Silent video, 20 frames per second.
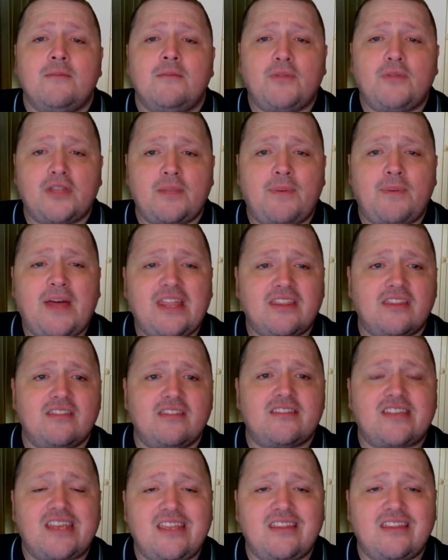But the
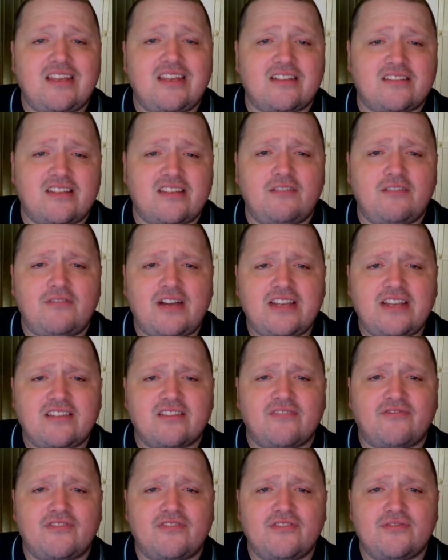Panthers hit the
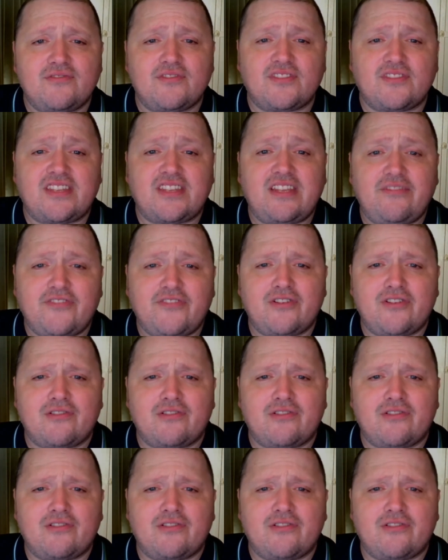accelerator through Stephen